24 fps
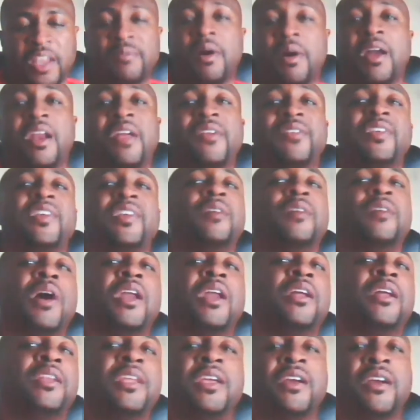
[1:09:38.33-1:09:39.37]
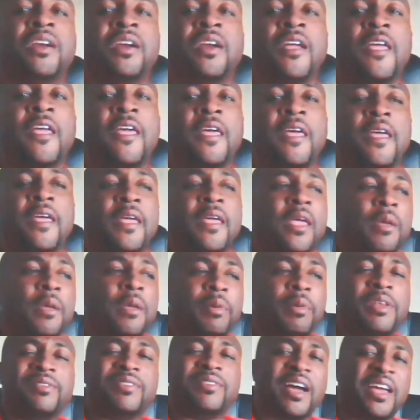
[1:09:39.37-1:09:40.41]
He bought every single product here,
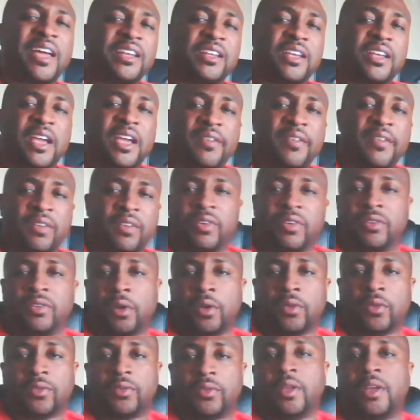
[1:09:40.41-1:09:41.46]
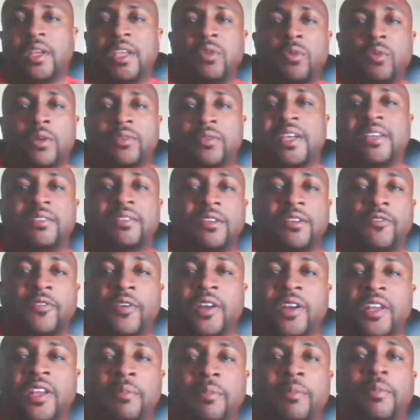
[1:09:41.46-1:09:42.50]
but he's not having the results that he wants as an
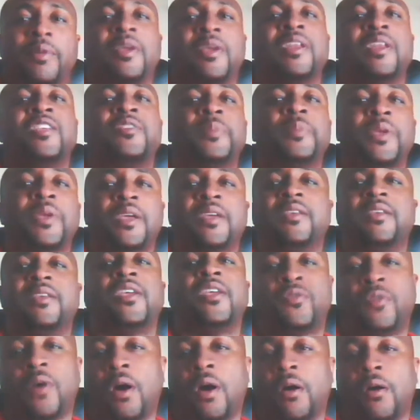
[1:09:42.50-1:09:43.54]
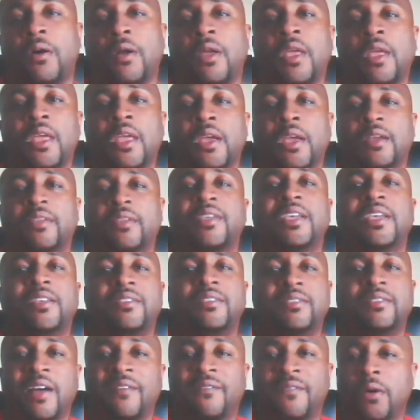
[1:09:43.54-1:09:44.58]
affiliate, and it's his fault because he's
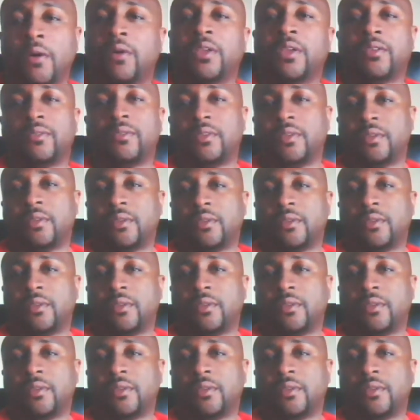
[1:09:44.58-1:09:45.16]
not focused.